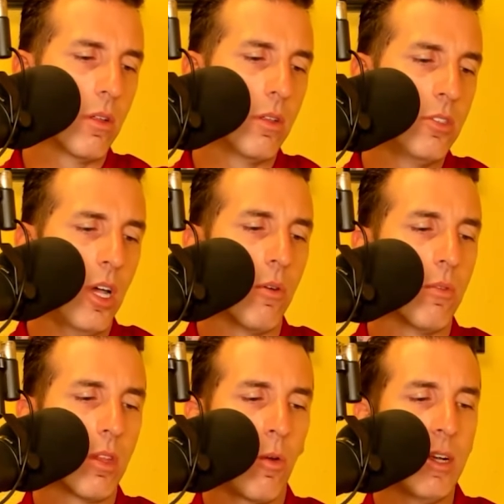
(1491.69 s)
So,
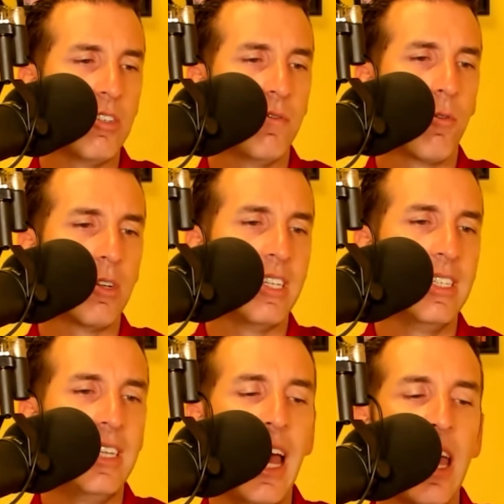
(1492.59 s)
question for
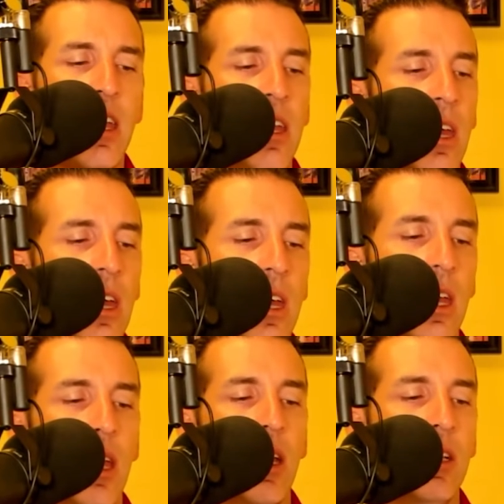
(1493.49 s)
today
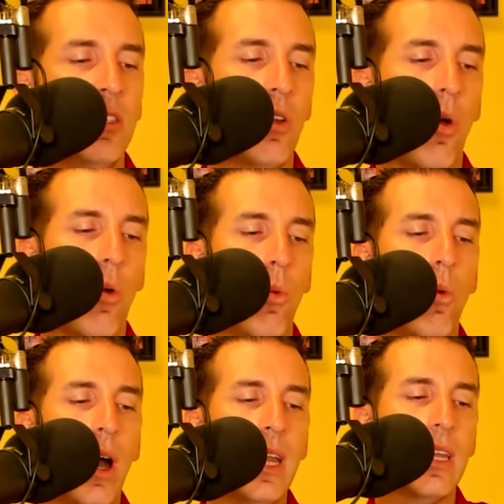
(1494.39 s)
is,
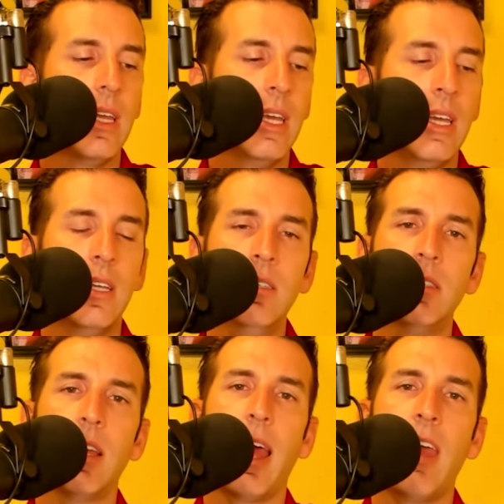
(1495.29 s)
what
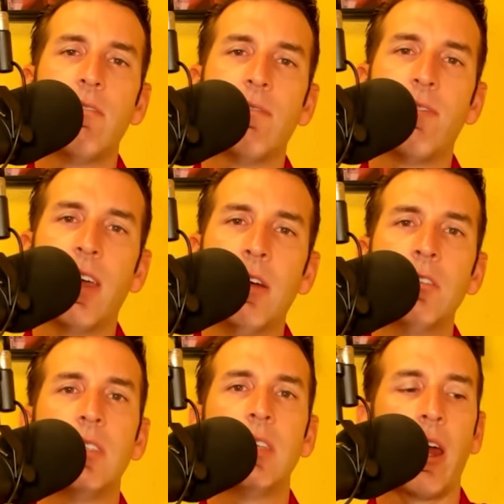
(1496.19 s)
is a fair
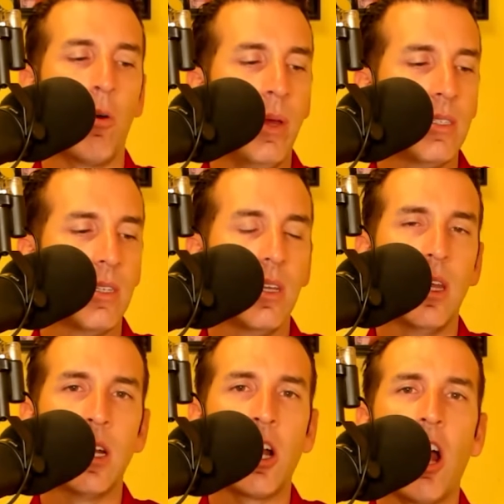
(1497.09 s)
settlement
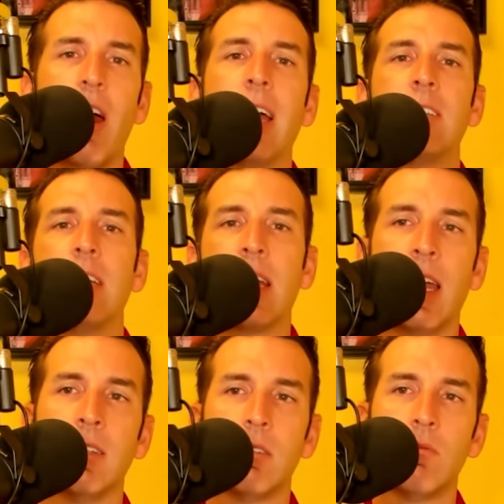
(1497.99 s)
in a car accident
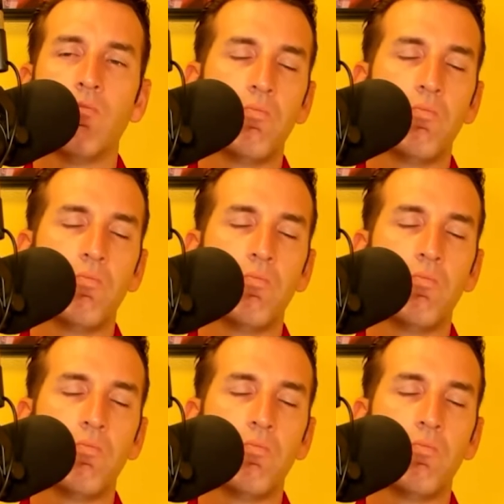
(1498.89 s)
case?